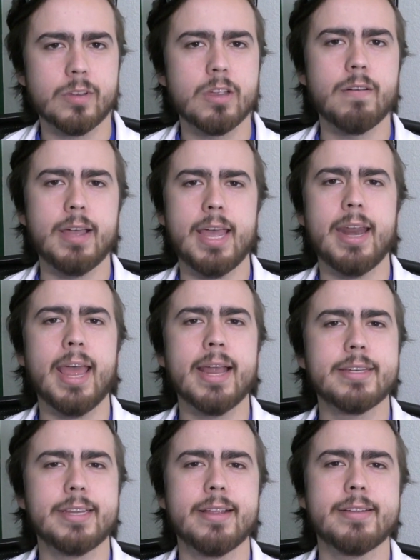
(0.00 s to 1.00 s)
go ahead
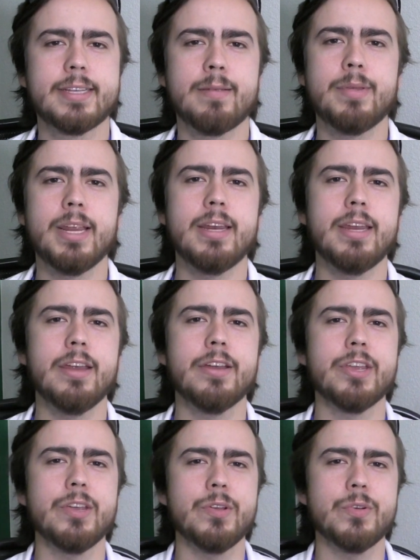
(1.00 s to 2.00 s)
and tell somebody near
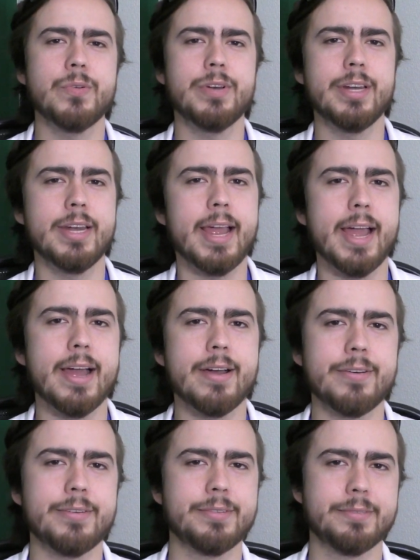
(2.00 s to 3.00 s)
you
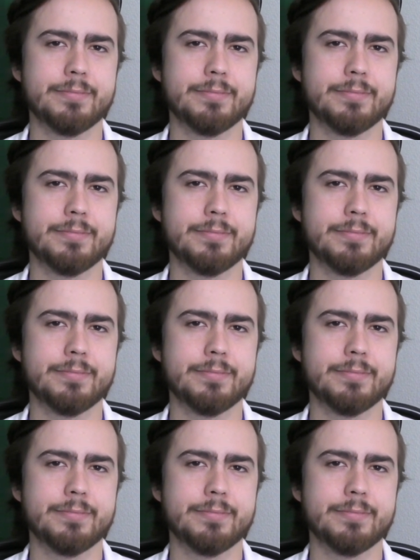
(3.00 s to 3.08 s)
now.